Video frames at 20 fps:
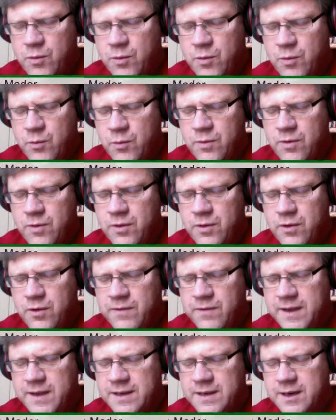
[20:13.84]
you
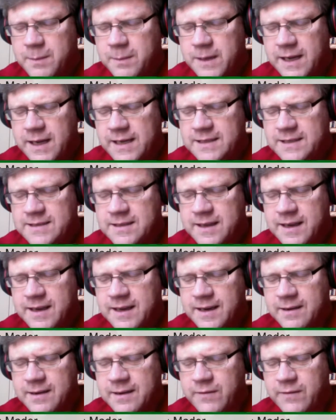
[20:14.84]
visited a place.
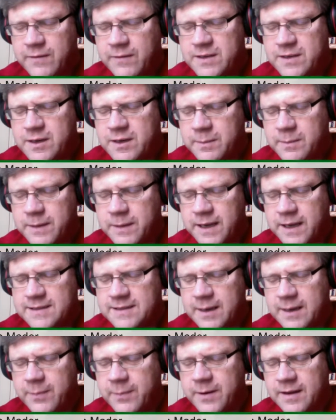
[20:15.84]
We visited a place
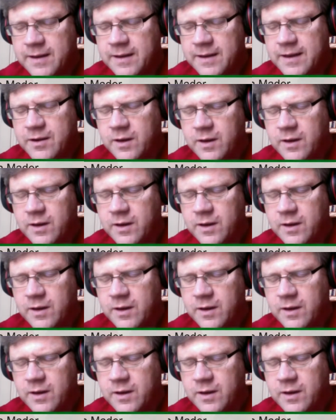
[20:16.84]
separately called